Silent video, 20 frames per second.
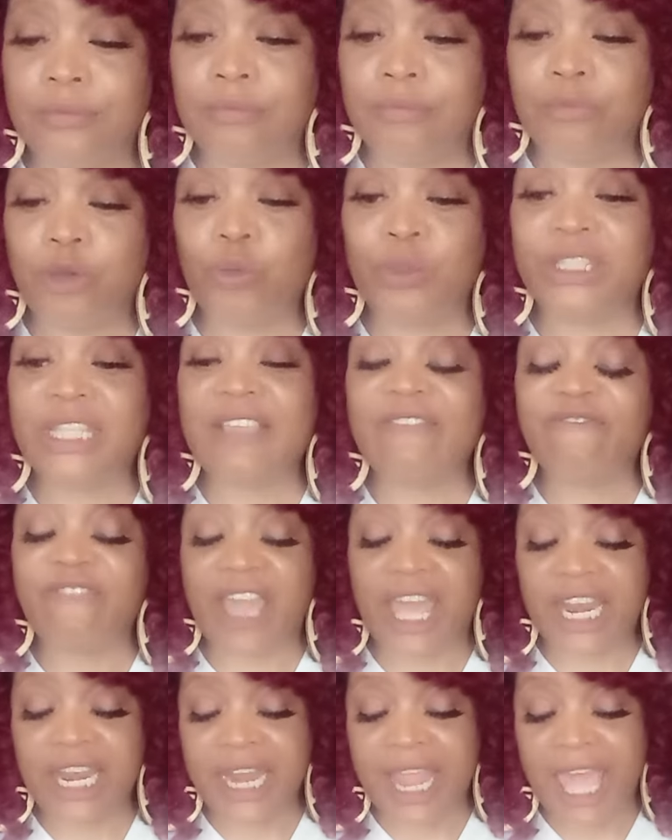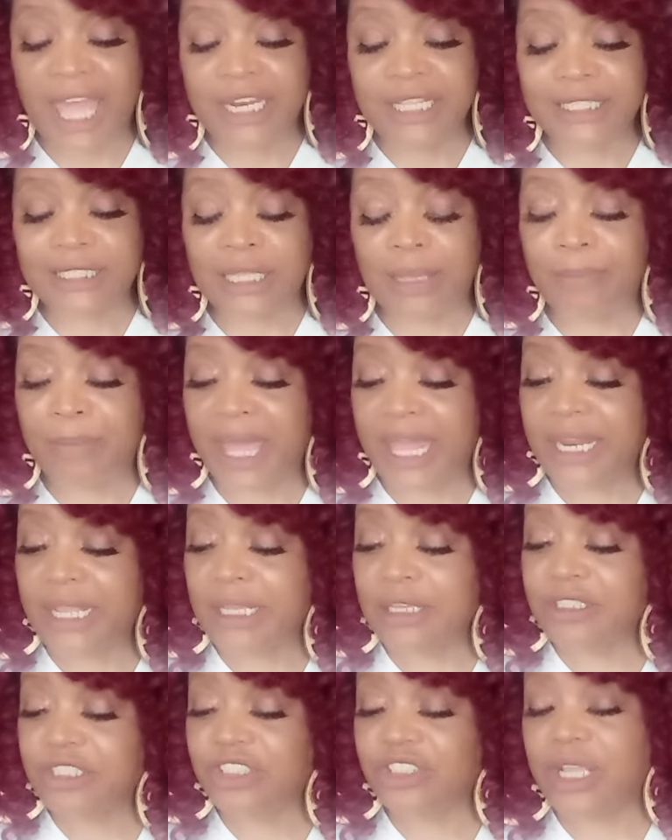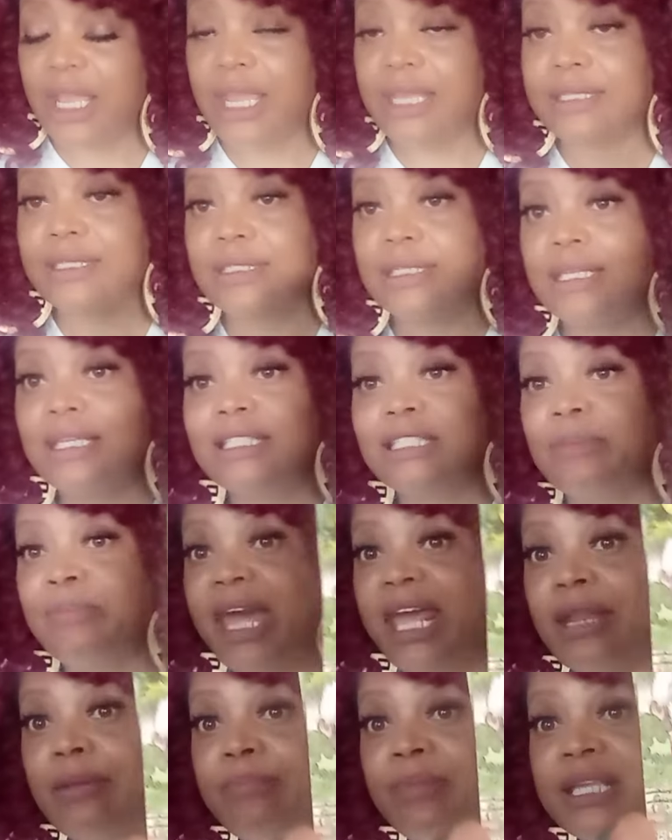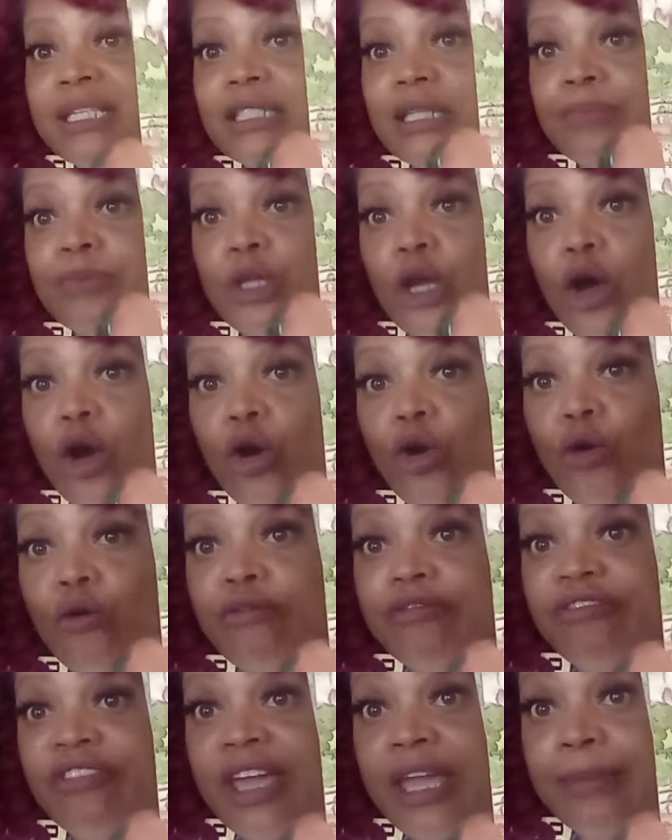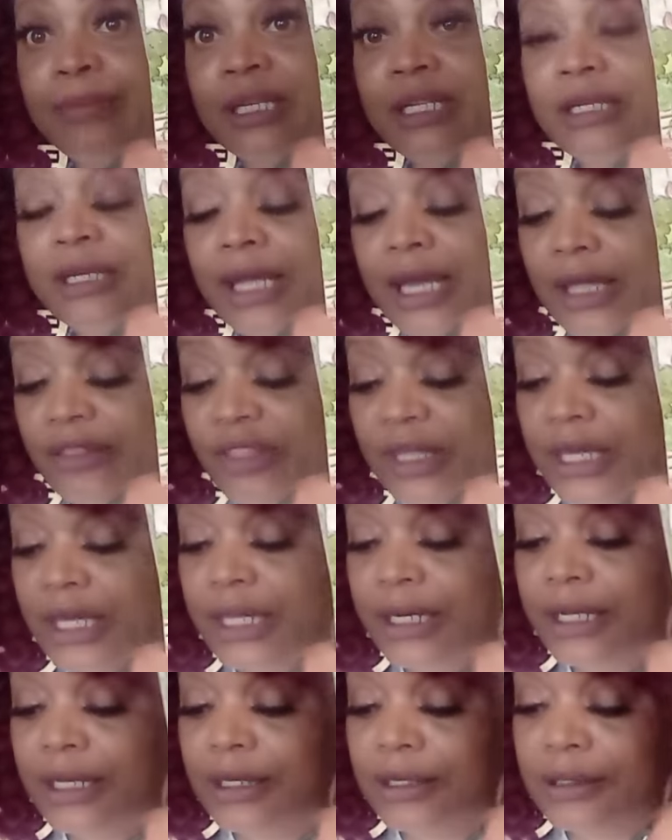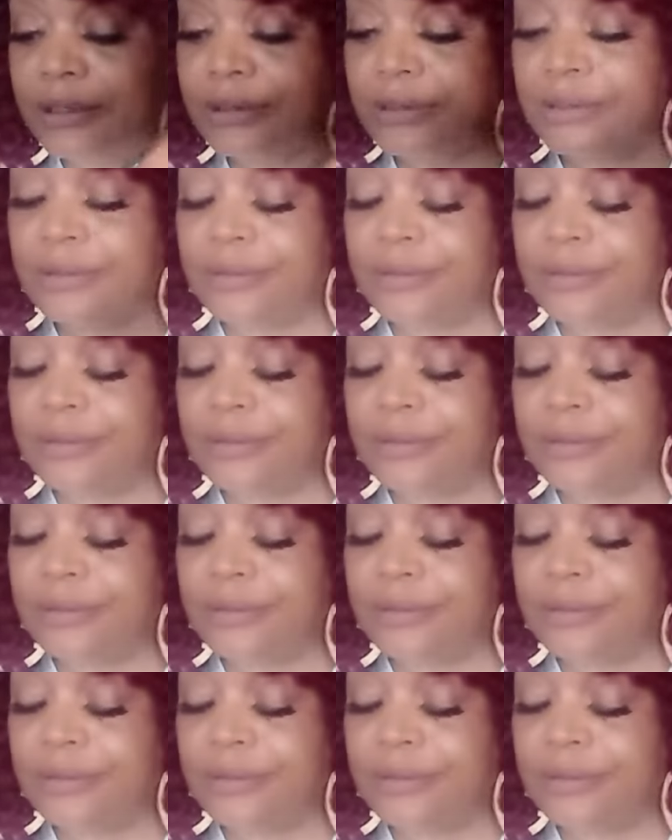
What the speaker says: But what they finding out is somebody else's child. See, somebody messed up the whole family. Now, there it is.